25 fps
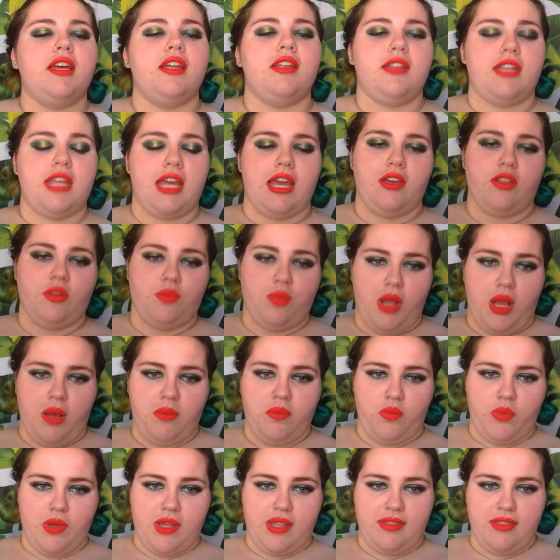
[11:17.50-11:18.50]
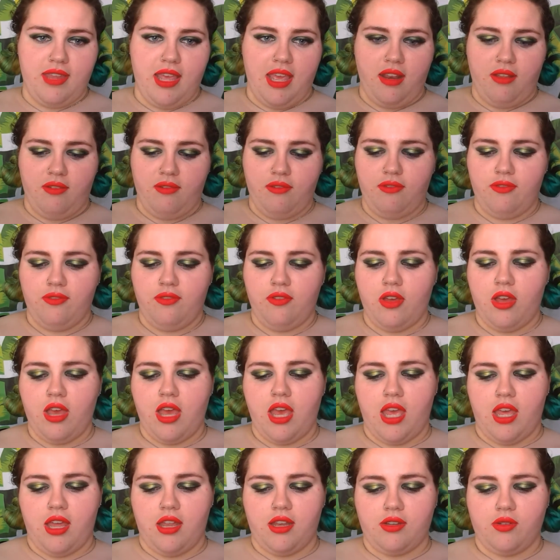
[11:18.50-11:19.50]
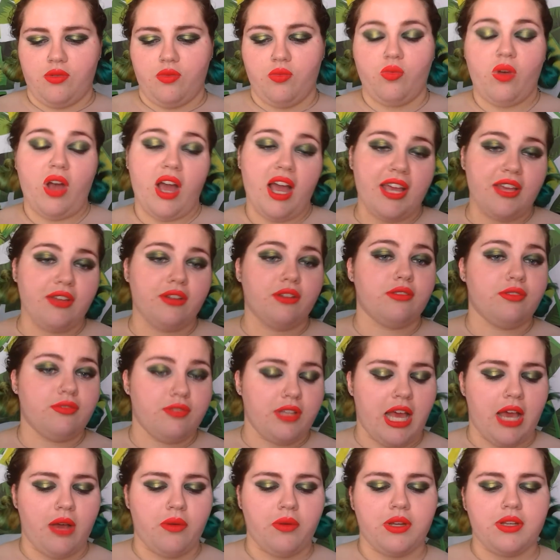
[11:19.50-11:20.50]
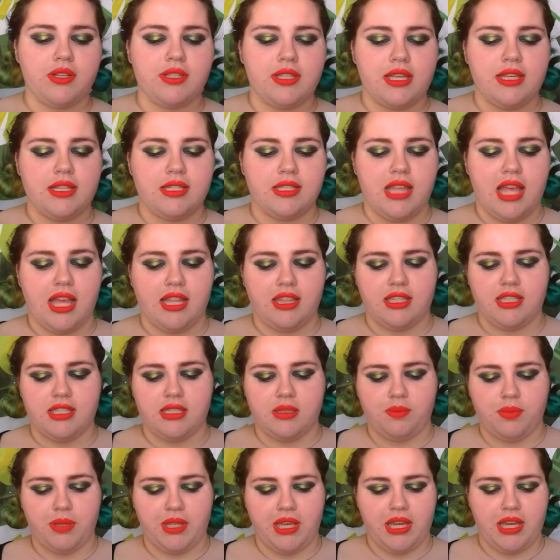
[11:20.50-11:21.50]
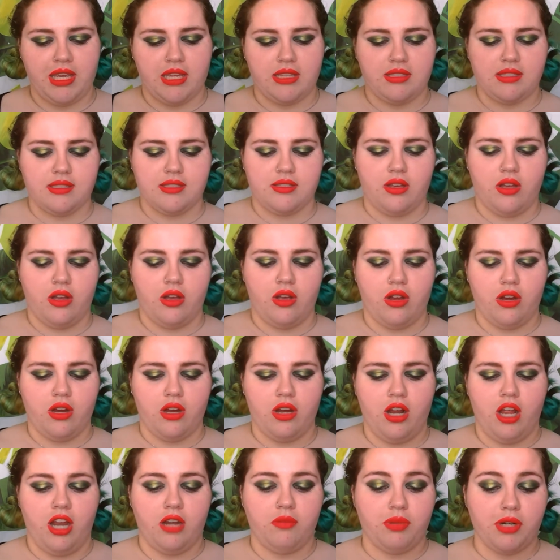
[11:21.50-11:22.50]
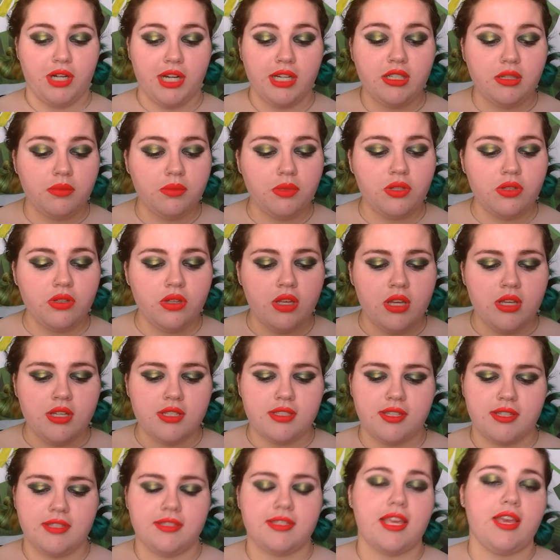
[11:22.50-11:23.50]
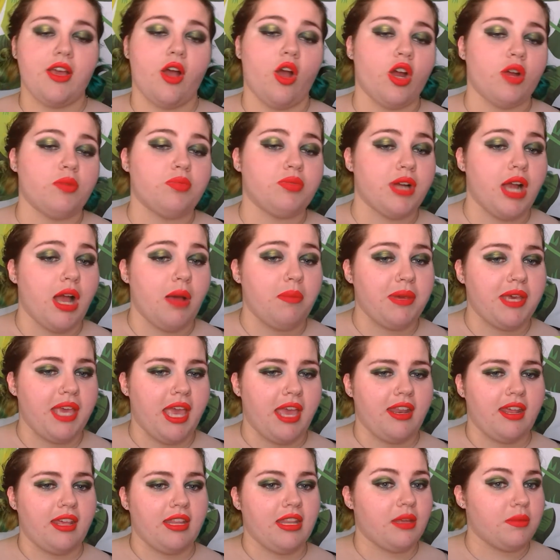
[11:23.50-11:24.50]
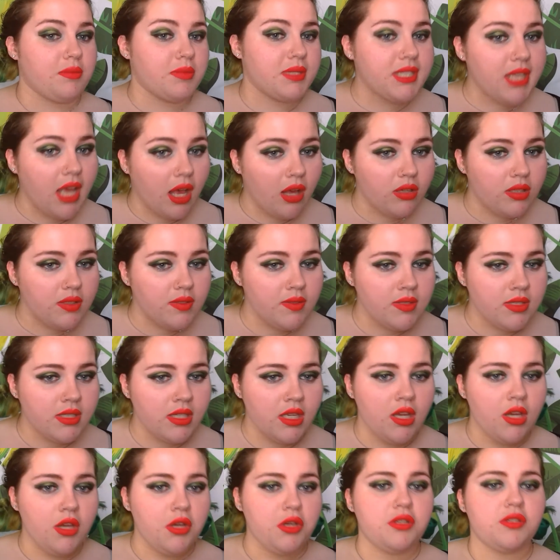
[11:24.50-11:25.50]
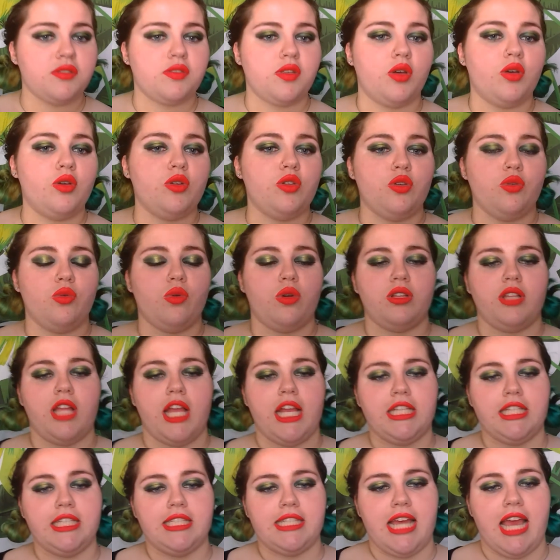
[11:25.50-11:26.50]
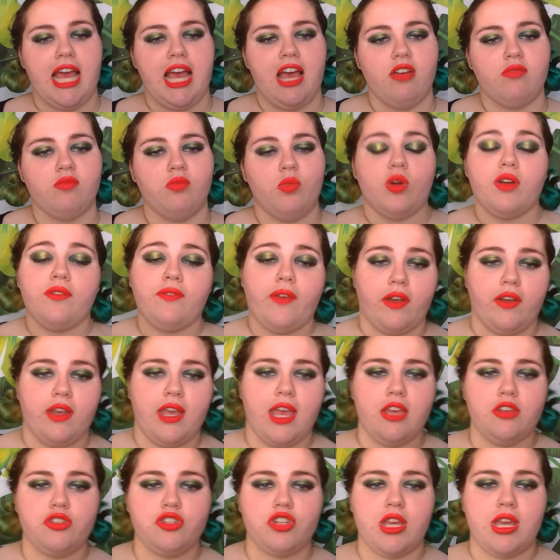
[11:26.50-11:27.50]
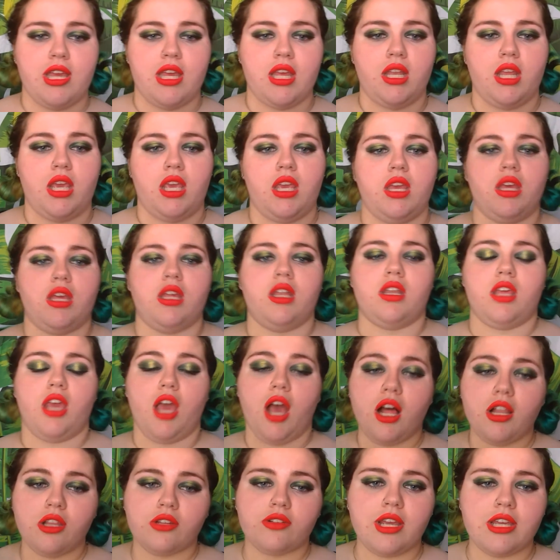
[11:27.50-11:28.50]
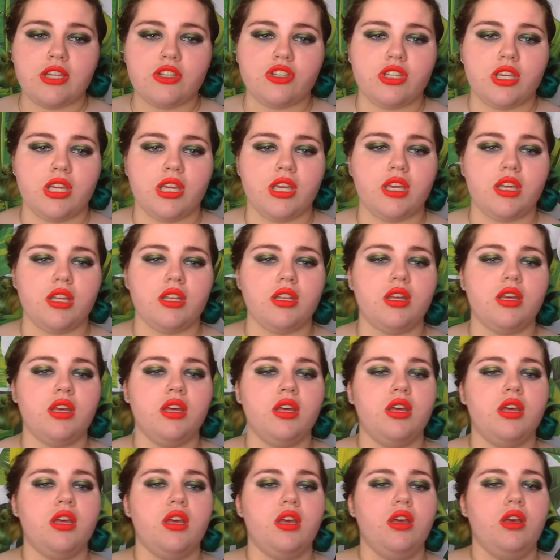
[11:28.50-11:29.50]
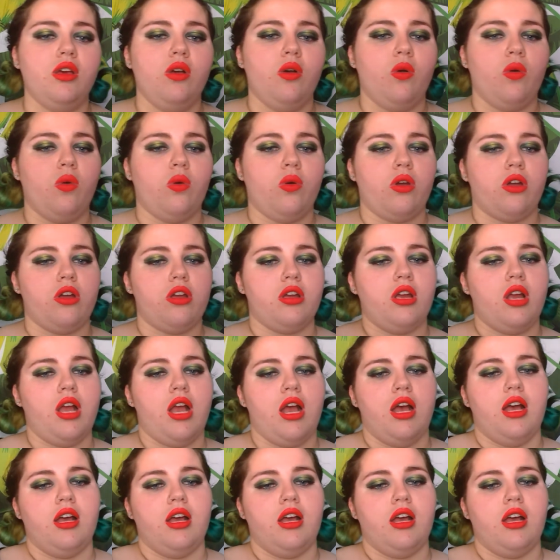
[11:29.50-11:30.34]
Now, the problem with native and wild flowers is that these plants are unpredictable since they are propagating themselves. So you are likely to have more variation in coloration or